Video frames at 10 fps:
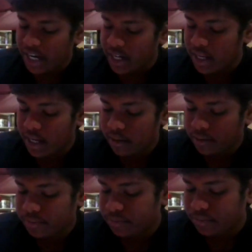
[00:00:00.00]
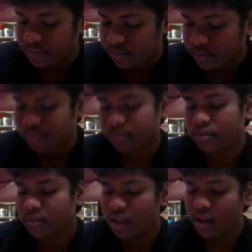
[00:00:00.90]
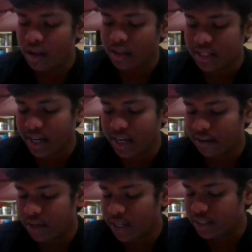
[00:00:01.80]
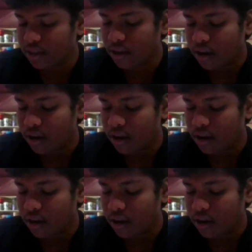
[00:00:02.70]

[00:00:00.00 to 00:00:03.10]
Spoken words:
The second one is decimal.